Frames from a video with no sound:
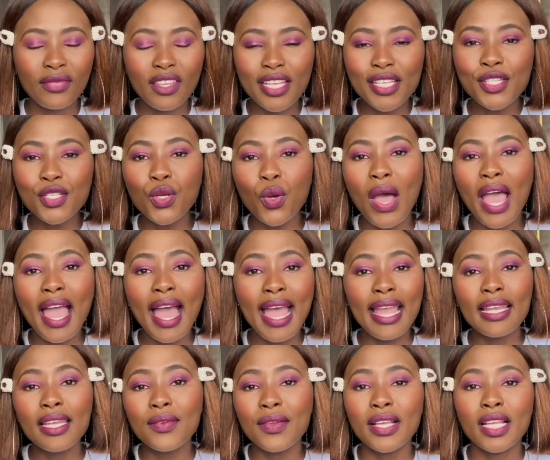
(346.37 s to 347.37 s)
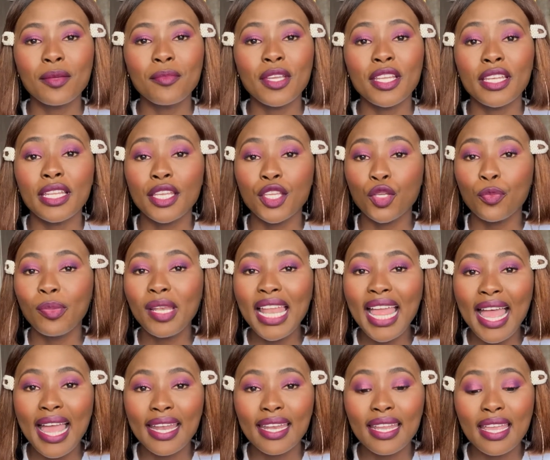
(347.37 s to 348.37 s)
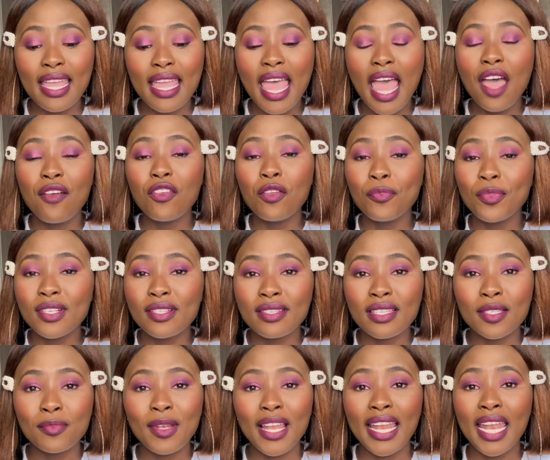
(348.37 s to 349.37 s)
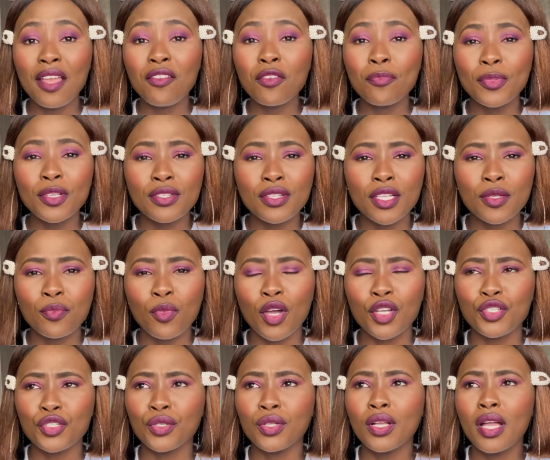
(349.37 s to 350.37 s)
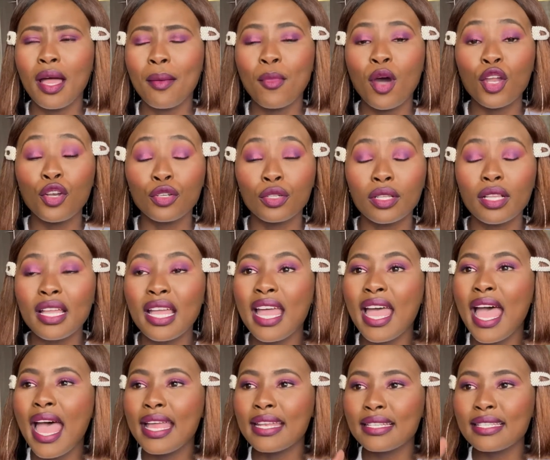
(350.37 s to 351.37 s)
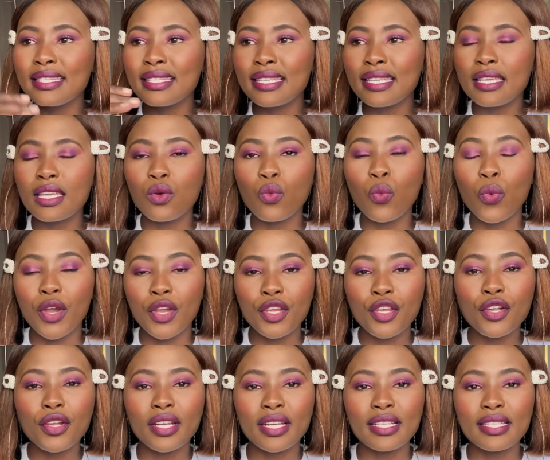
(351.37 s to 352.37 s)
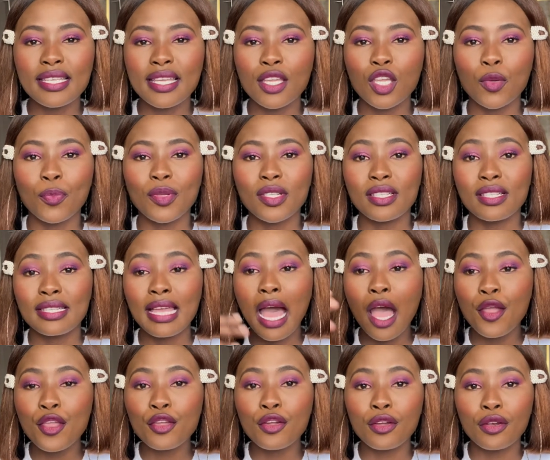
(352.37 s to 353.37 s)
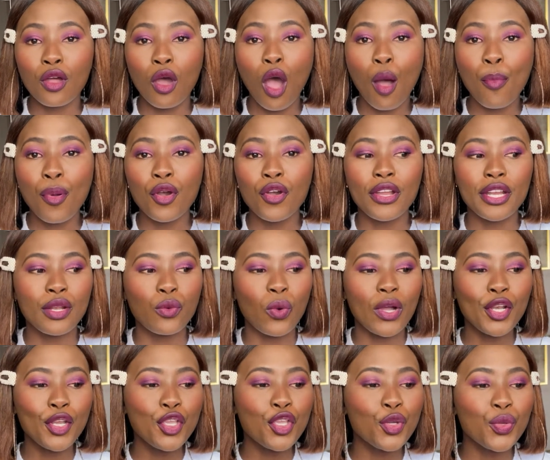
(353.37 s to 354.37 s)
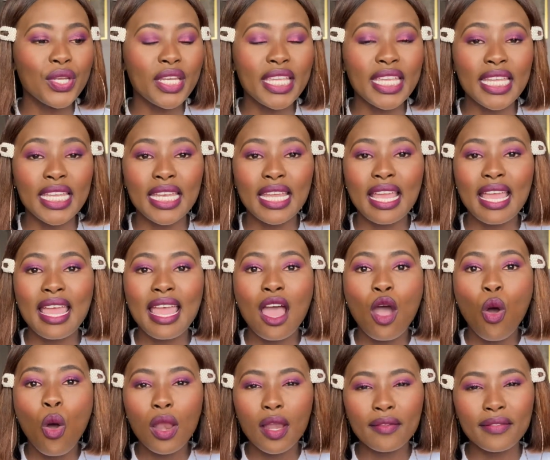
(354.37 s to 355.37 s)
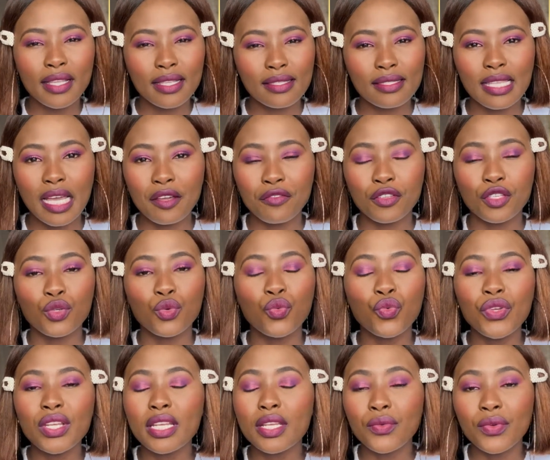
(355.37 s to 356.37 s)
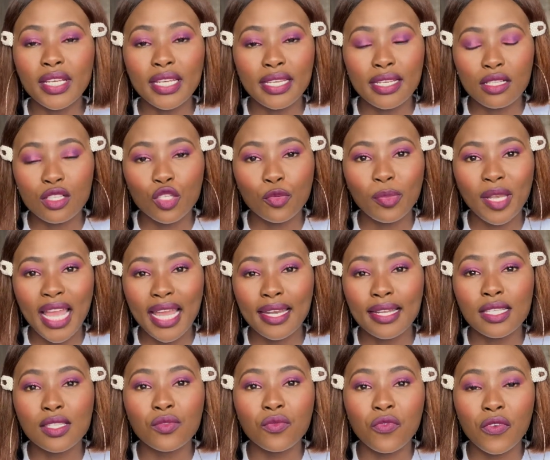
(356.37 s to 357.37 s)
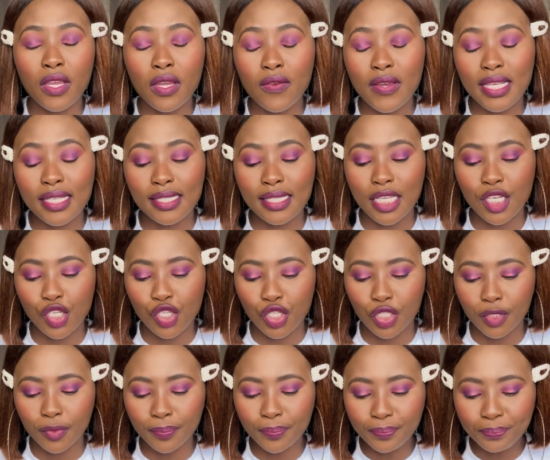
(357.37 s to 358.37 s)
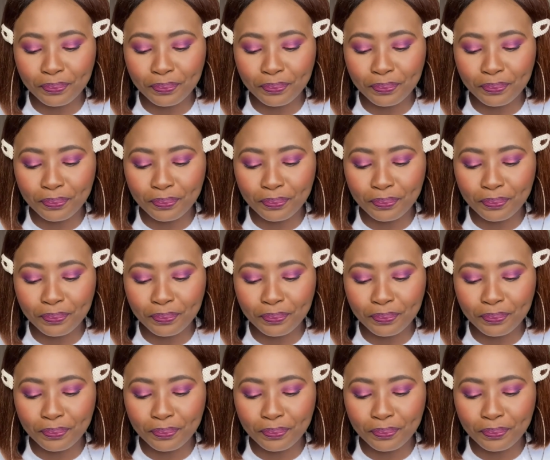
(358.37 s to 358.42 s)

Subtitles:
So I highly recommend that you have a business plan, have a business model, and see where you're going to take your business, how you're going to operate, what do you need, all of that stuff. You really, really need to plan. It's very essential.